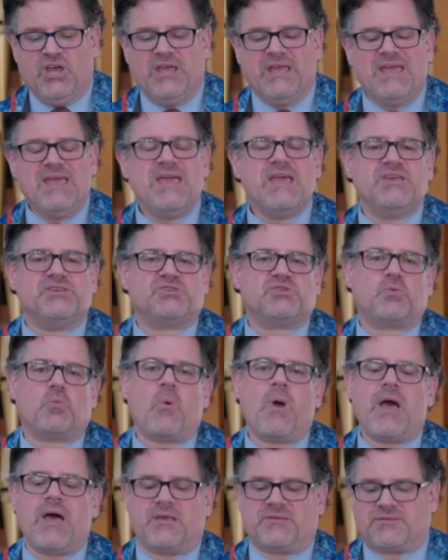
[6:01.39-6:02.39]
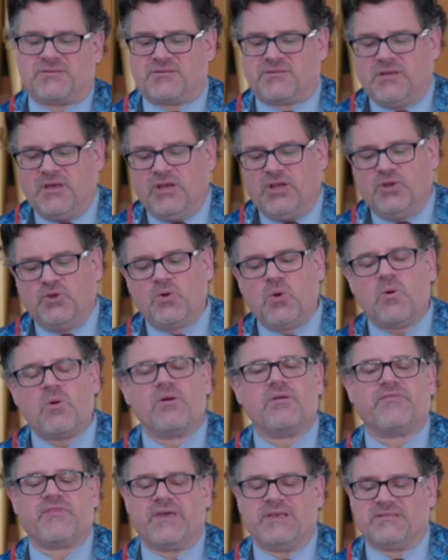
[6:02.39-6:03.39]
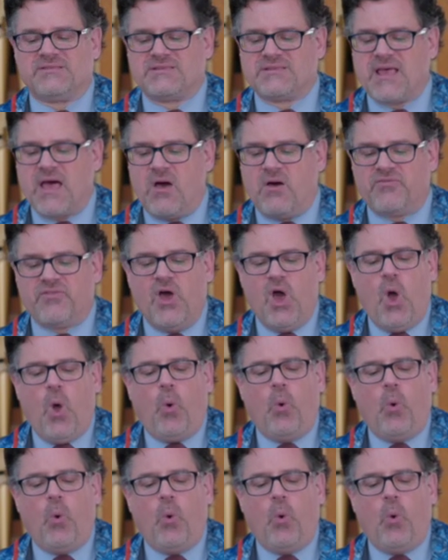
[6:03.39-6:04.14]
East, west, north, and south,